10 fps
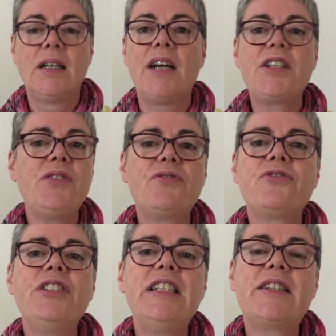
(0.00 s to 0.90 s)
I don't
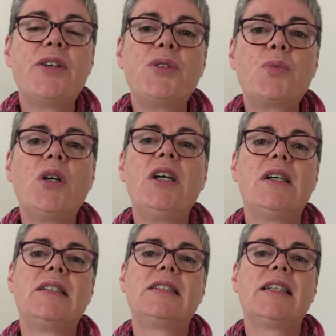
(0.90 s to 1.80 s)
read those
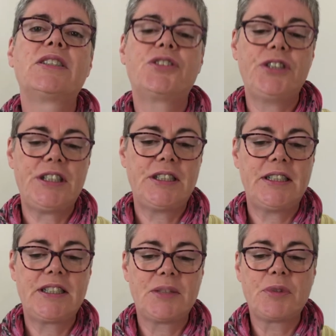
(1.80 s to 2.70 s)
words as a
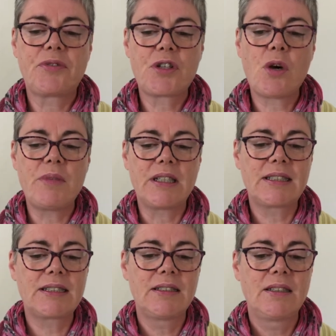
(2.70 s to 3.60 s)
criticism of
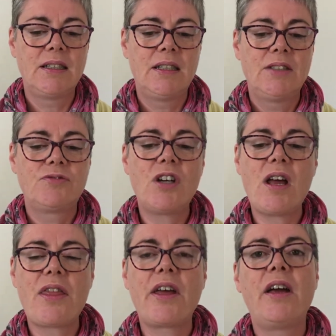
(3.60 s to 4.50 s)
Thomas,
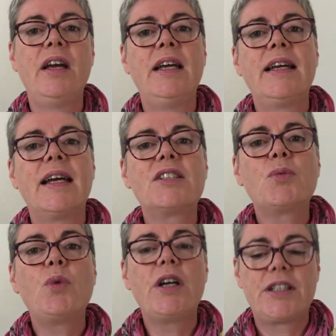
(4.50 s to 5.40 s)
rather as a
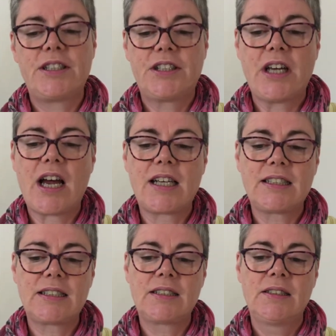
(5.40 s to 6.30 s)
word to
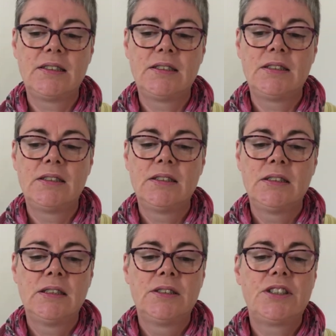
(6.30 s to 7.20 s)
us,
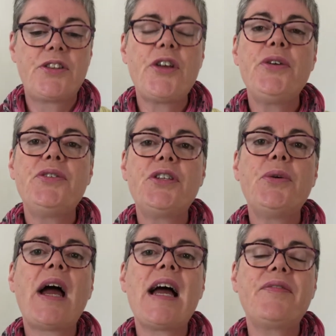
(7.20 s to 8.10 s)
to those who
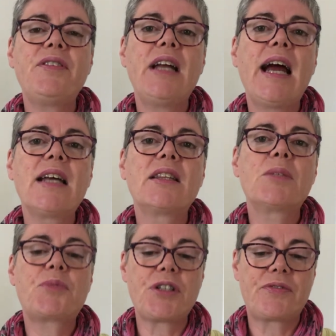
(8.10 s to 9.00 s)
haven't had the
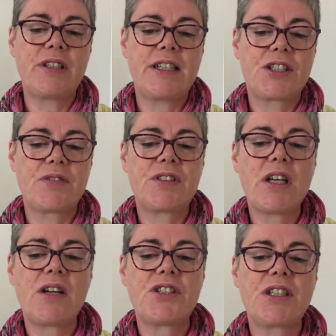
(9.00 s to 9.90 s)
privilege of
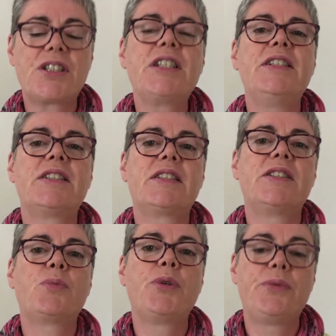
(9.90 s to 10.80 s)
touching
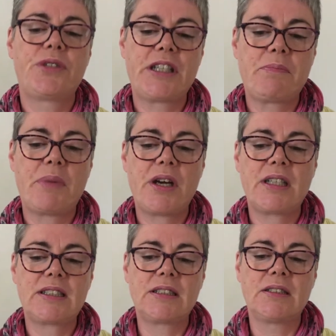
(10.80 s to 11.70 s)
Jesus's wounds in
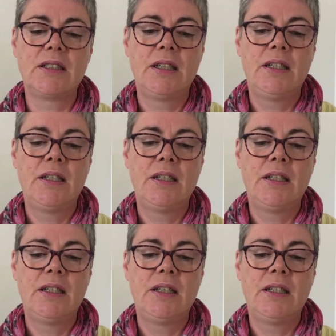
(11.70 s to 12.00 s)
person,